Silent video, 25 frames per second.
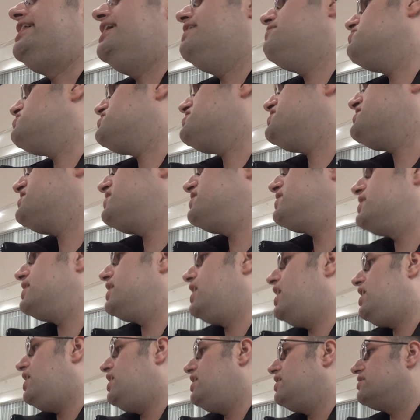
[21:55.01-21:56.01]
that was such a
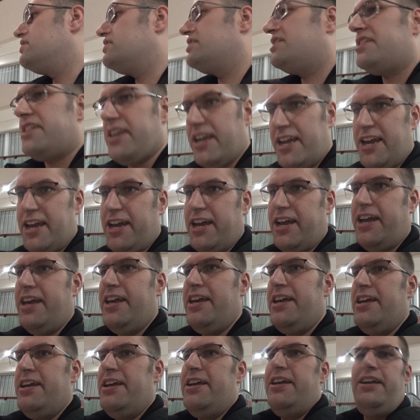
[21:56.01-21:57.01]
long thing.
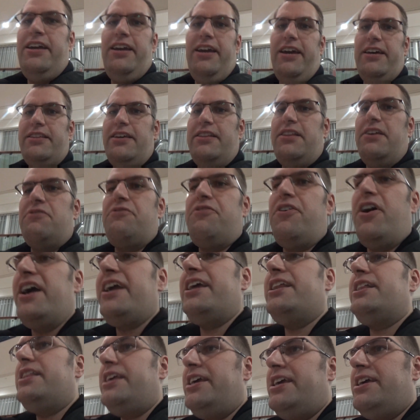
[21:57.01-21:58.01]
And then it
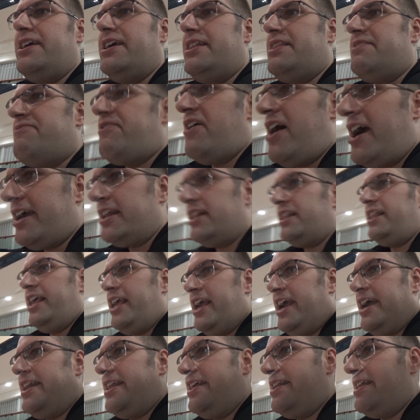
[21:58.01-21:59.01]

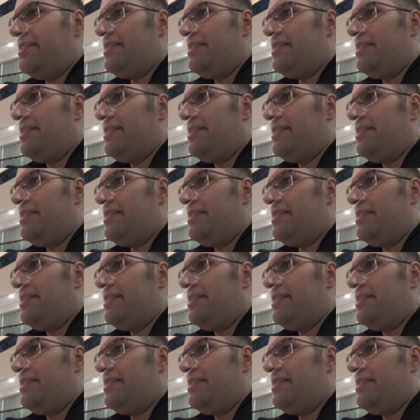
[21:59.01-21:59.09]
finally ended,